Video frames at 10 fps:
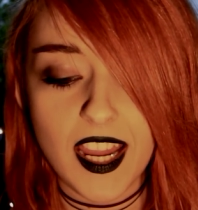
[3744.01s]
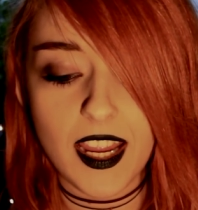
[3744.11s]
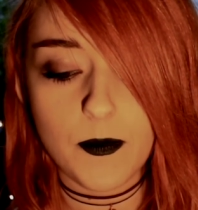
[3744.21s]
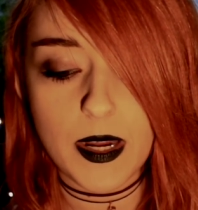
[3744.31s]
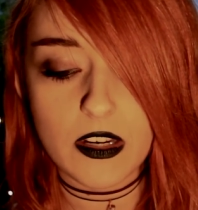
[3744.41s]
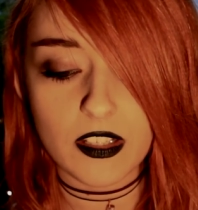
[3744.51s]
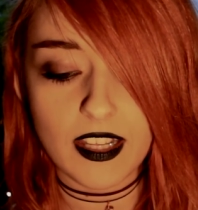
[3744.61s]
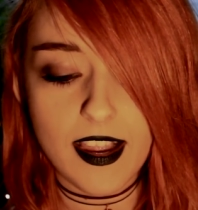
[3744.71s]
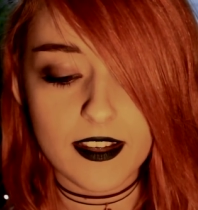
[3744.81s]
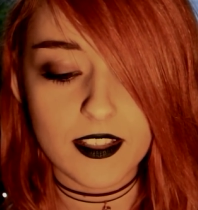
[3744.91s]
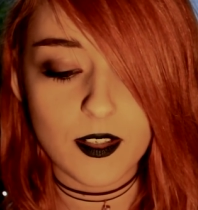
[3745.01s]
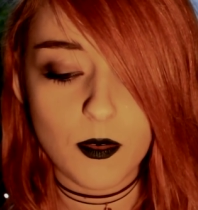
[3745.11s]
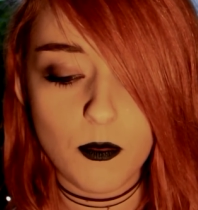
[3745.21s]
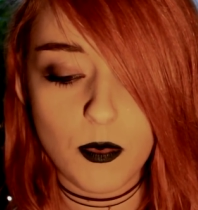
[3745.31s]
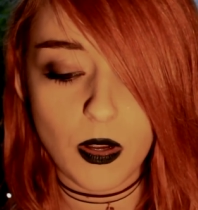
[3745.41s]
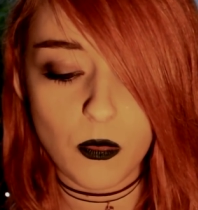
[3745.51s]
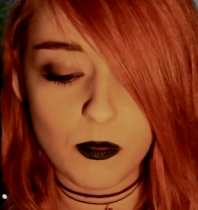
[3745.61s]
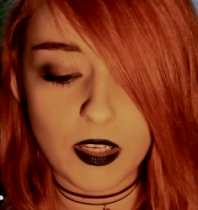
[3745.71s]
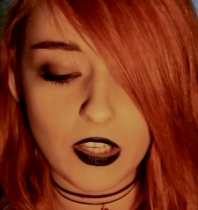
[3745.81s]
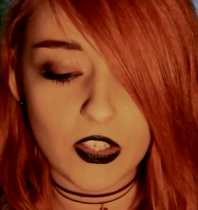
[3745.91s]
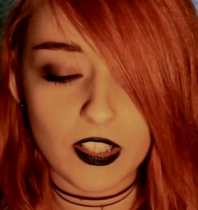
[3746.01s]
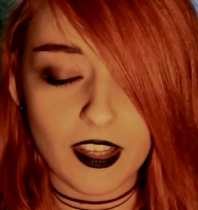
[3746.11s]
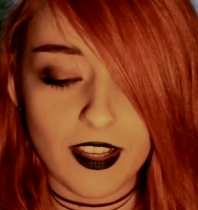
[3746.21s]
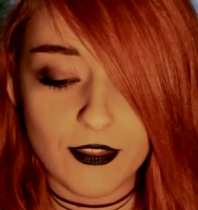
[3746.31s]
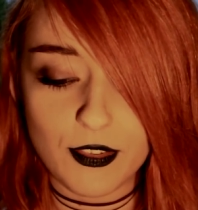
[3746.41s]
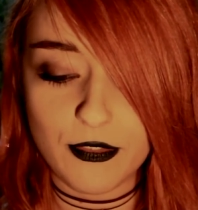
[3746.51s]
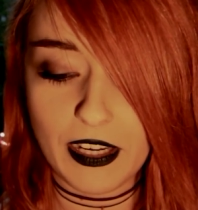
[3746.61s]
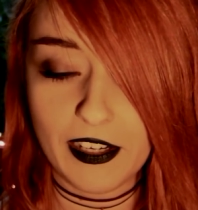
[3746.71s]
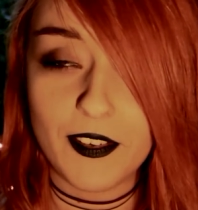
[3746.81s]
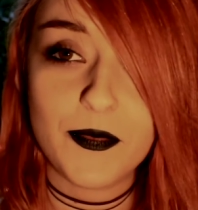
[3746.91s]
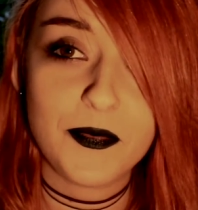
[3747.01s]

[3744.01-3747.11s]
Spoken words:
It may not last, but it will be a good love affair.